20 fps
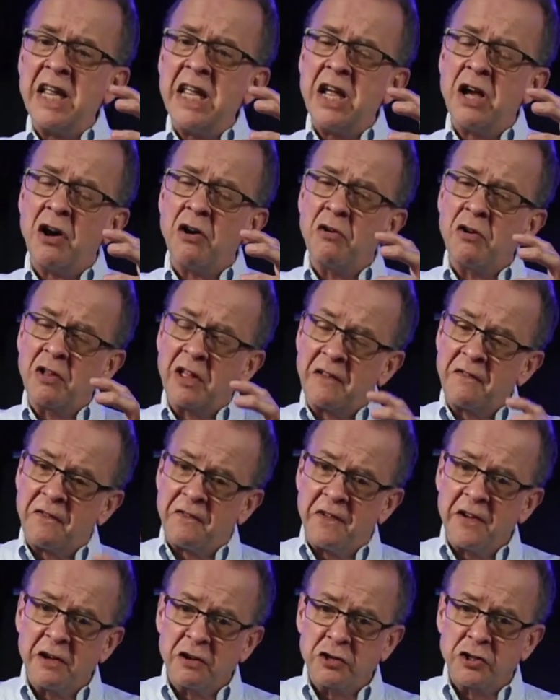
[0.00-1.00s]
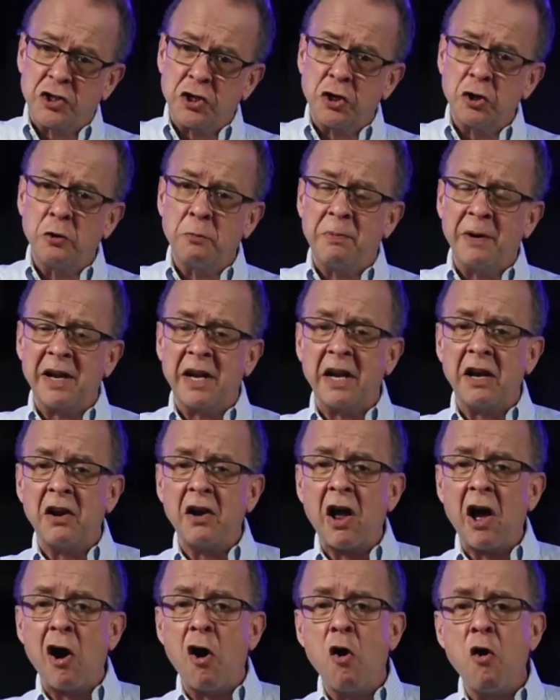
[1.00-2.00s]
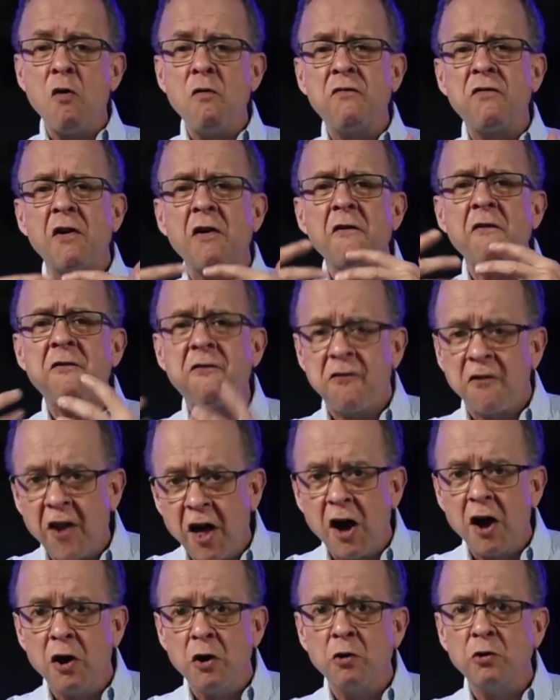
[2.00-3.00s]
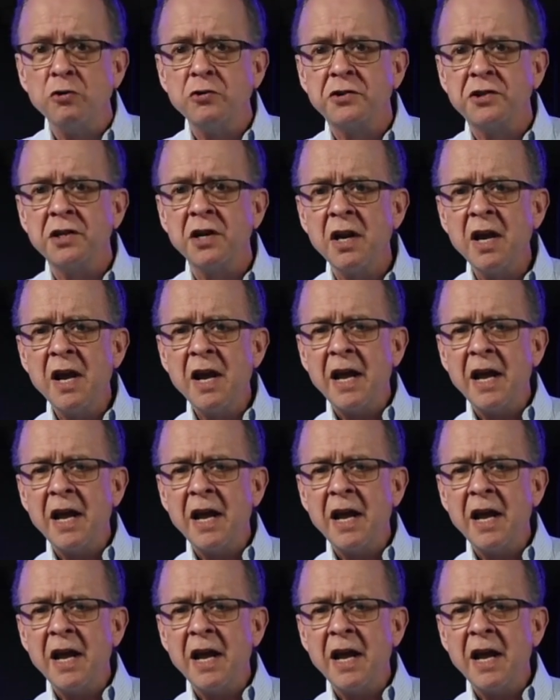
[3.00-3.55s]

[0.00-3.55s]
He only fills you, but it overflows